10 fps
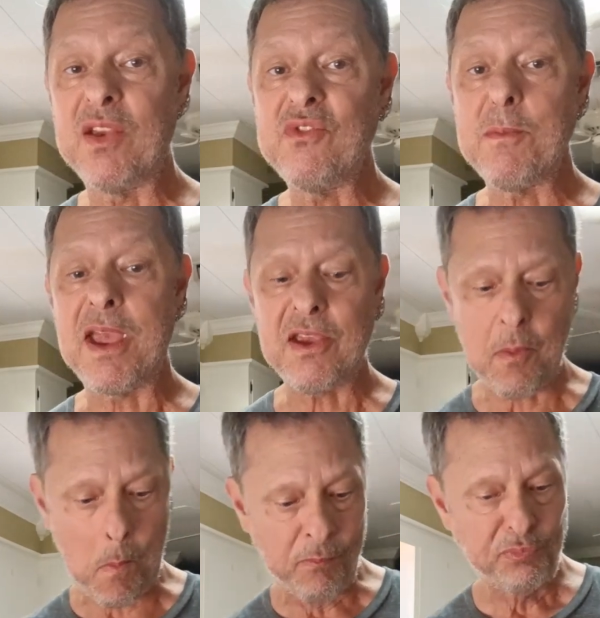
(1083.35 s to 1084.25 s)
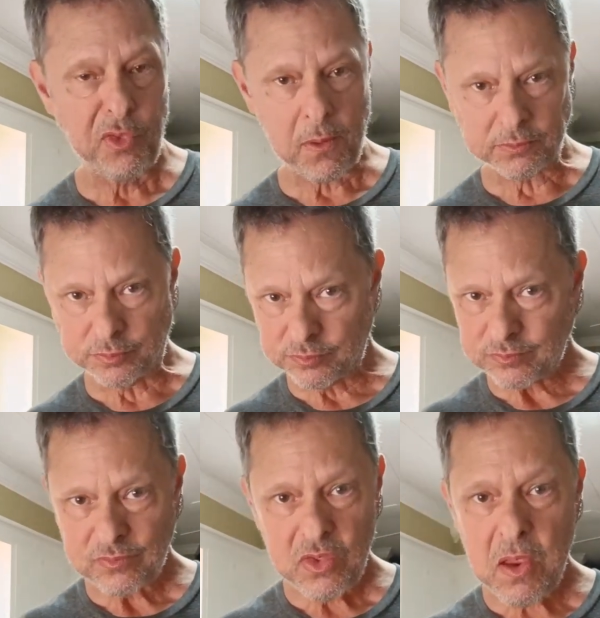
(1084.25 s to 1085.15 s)
if you make it,
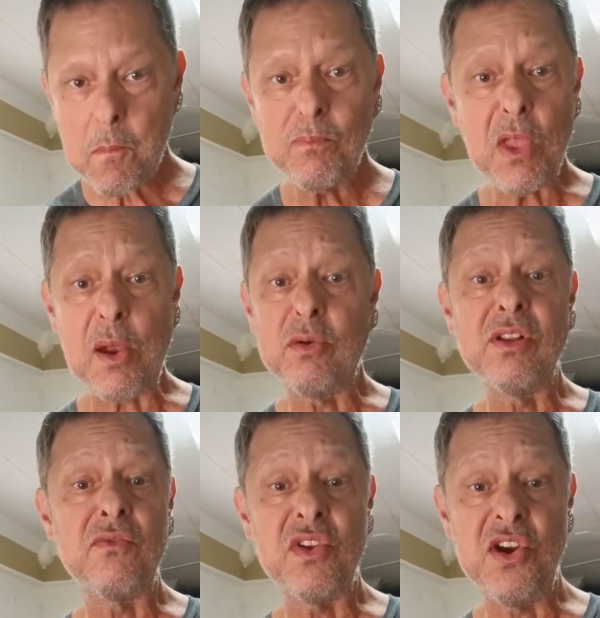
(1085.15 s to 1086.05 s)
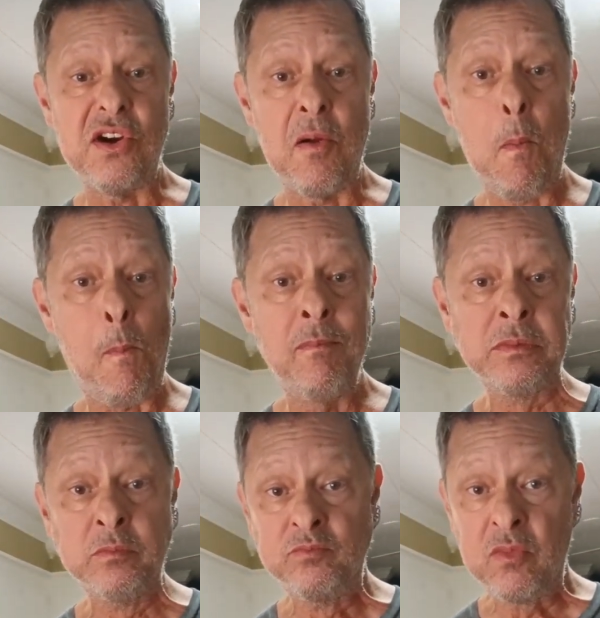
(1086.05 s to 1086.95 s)
I would love to hear
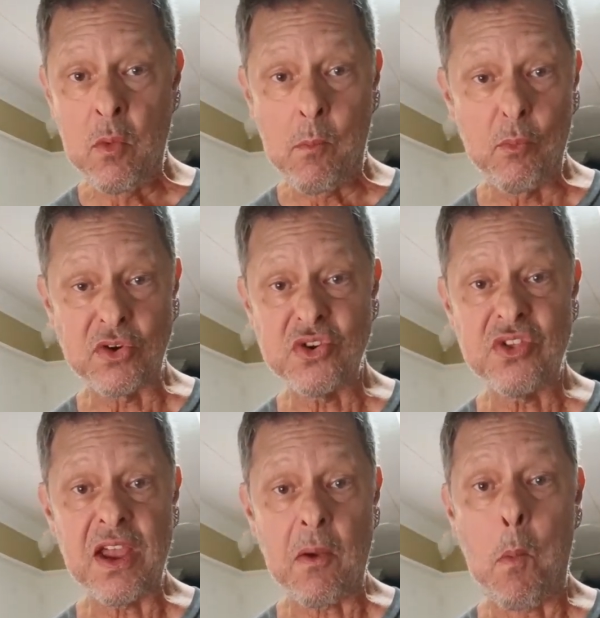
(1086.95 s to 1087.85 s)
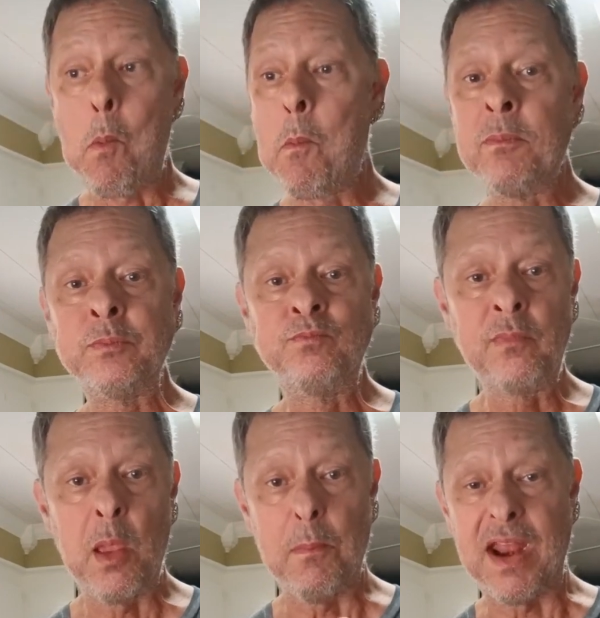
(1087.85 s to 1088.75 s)
what you think.
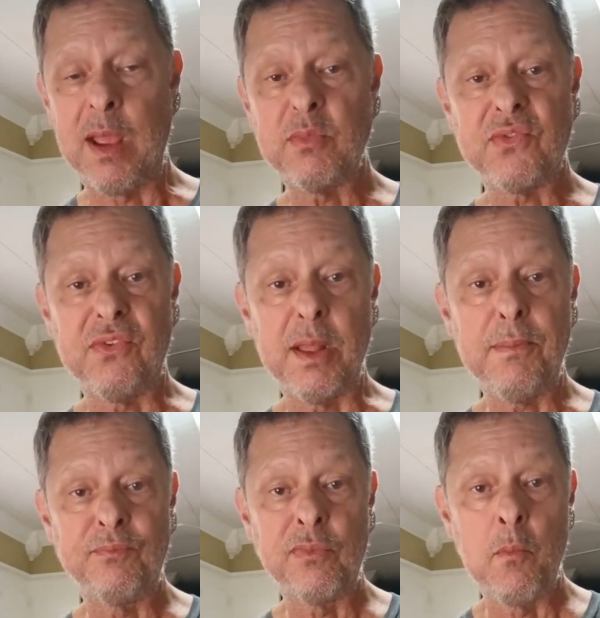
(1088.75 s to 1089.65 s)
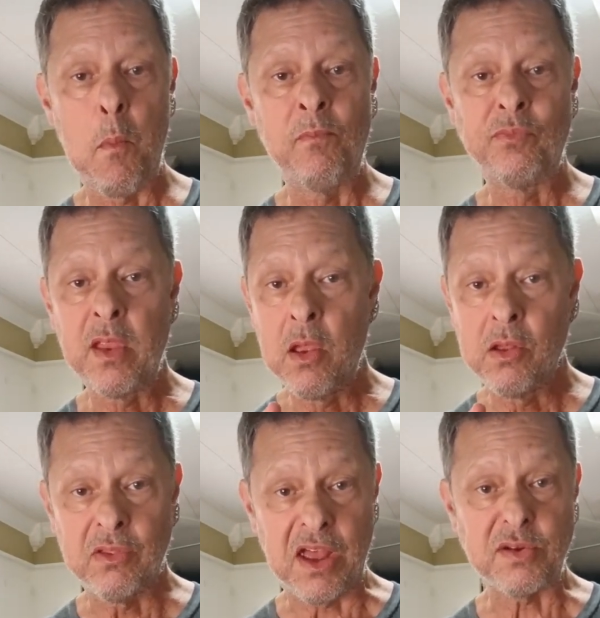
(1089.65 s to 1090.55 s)
My name's Flip.
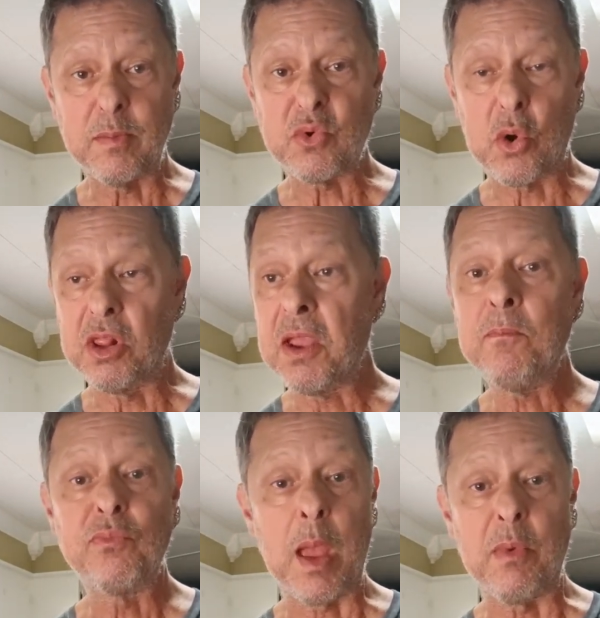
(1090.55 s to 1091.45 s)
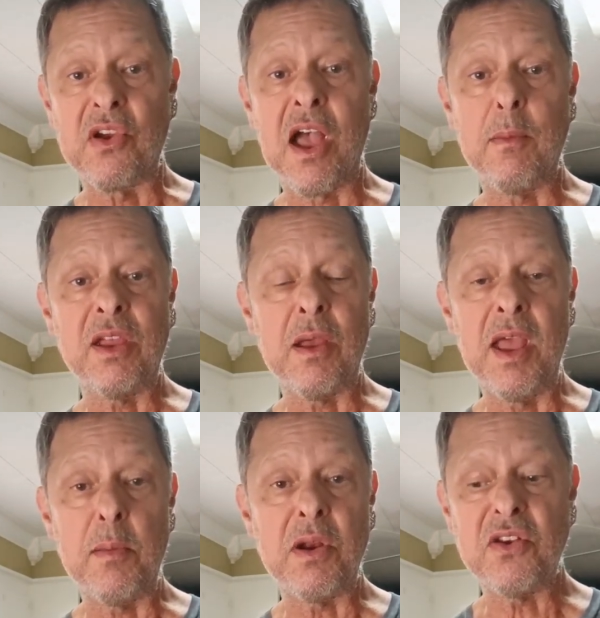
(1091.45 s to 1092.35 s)
Last name's Orley. I'm a comic,
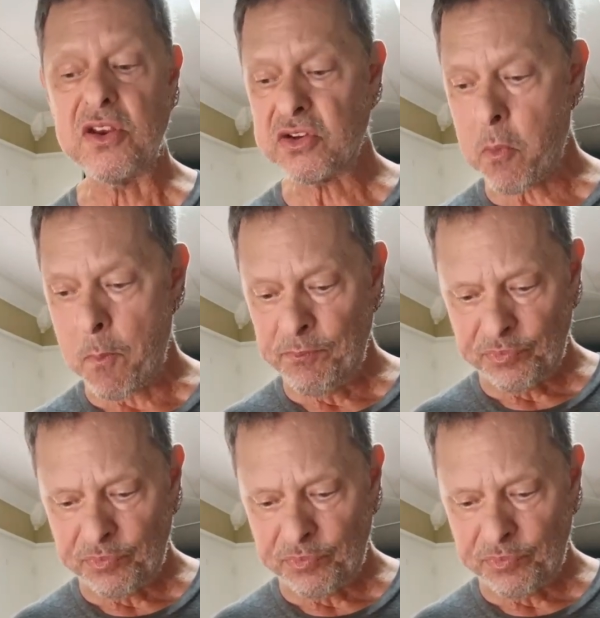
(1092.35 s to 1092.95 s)
a hypnotist.